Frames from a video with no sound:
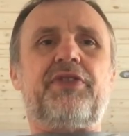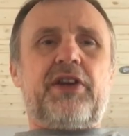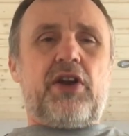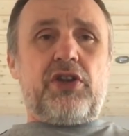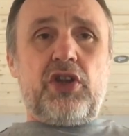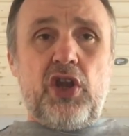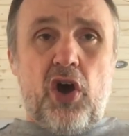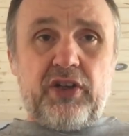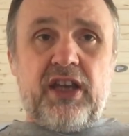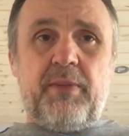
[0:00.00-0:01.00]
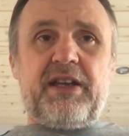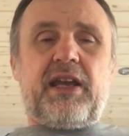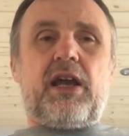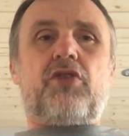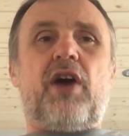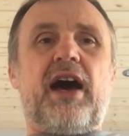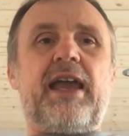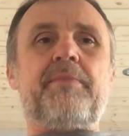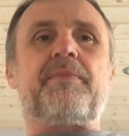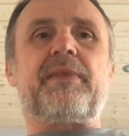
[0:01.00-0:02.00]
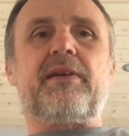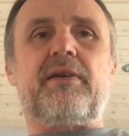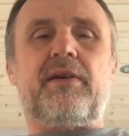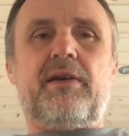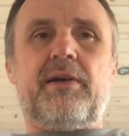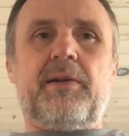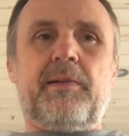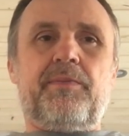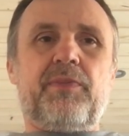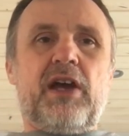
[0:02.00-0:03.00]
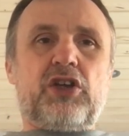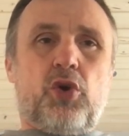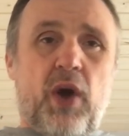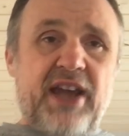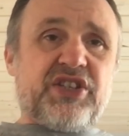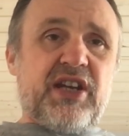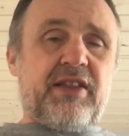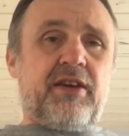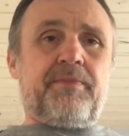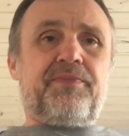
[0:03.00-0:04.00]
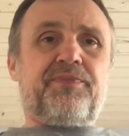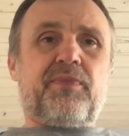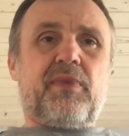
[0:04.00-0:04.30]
that are not committing a crime and questioning them